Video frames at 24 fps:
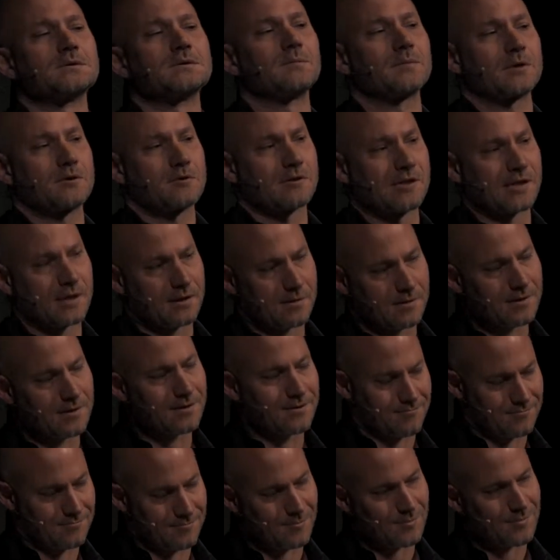because
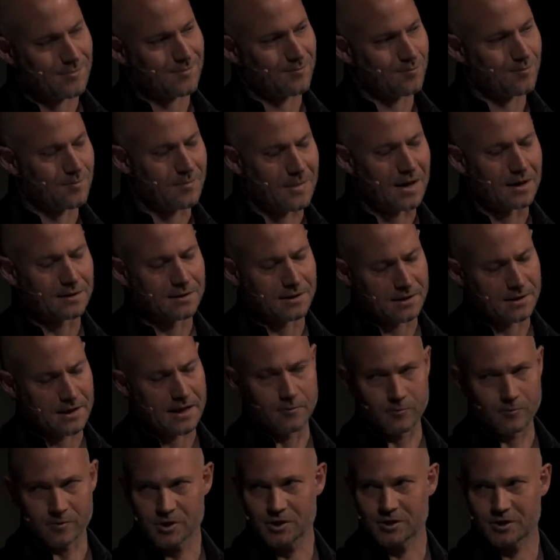Martin and I,
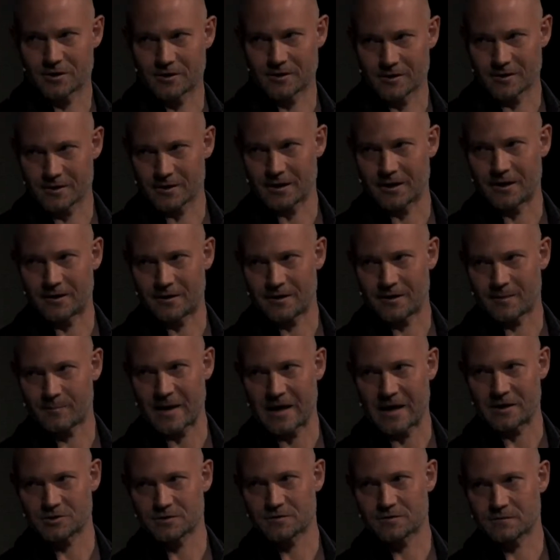we share a
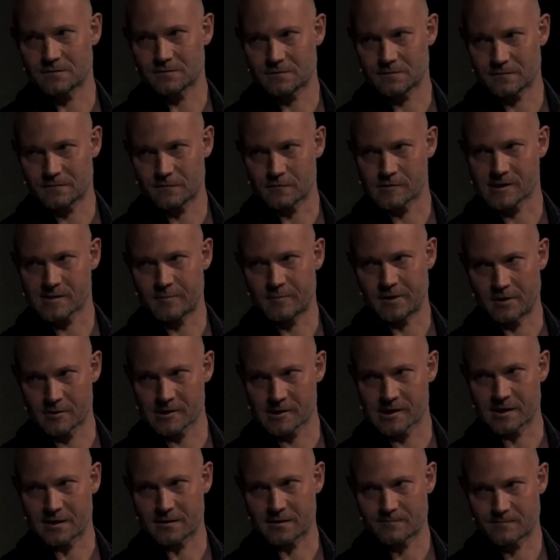passion for
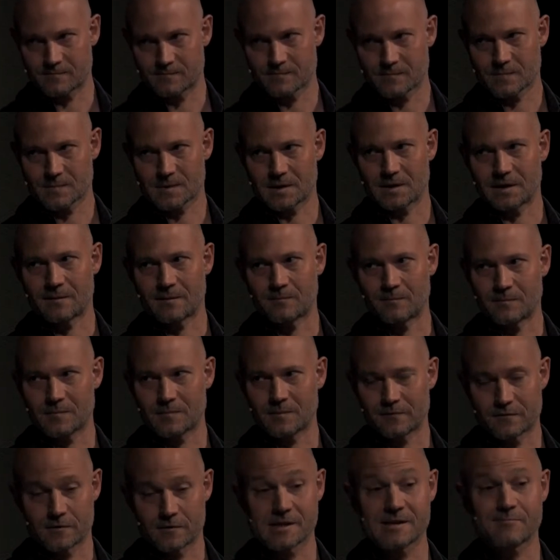Spinoza.
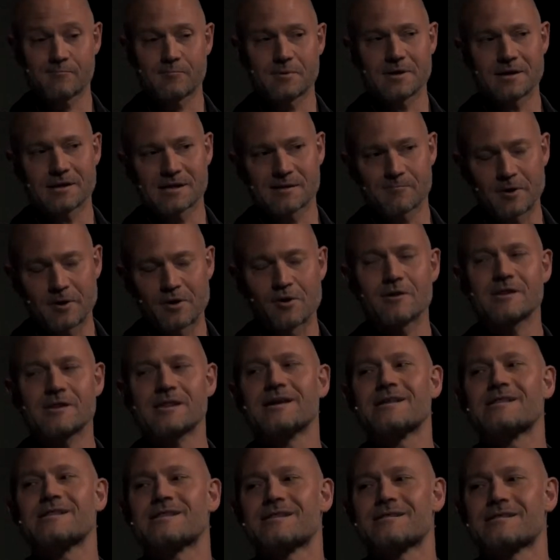Of course, Spinoza
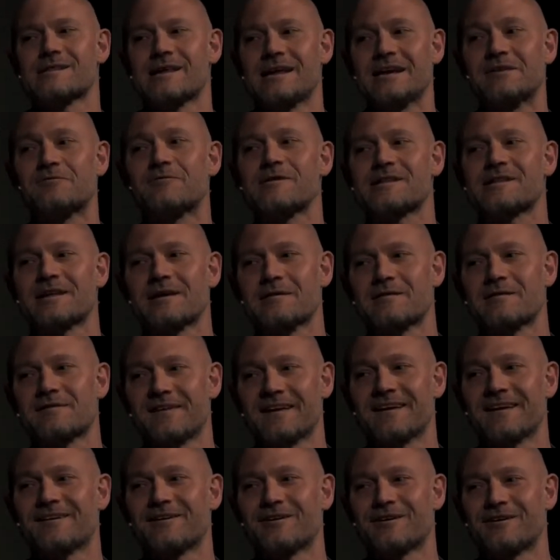is the interesting
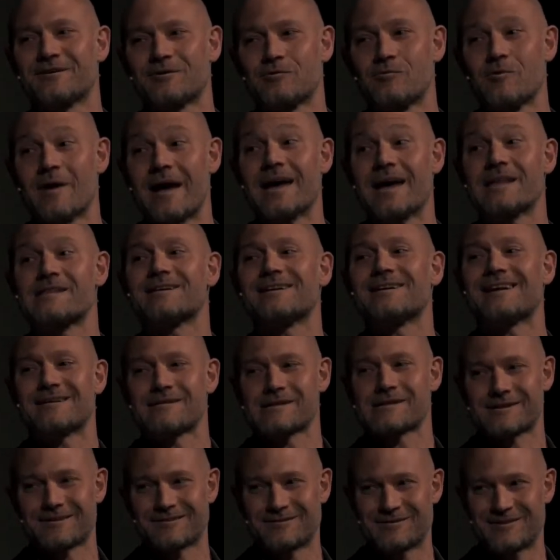thinker who has an
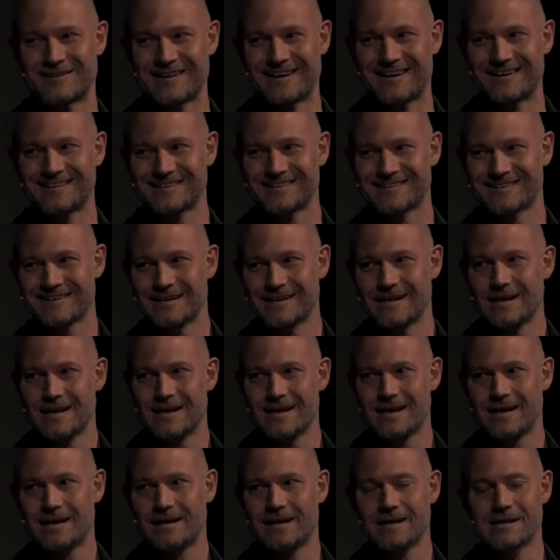answer to that.
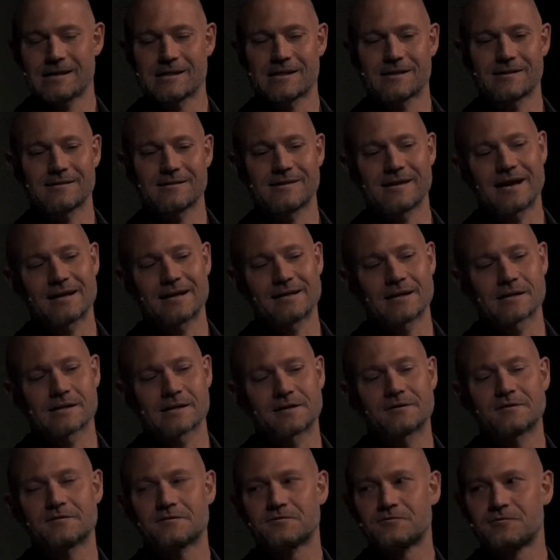It is the idea
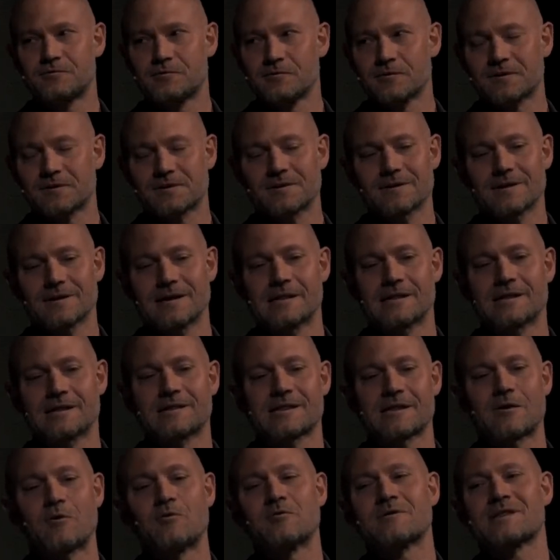that truth is
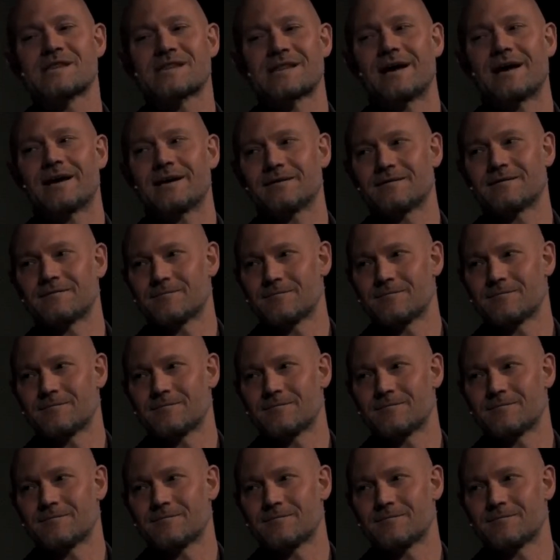its own sign.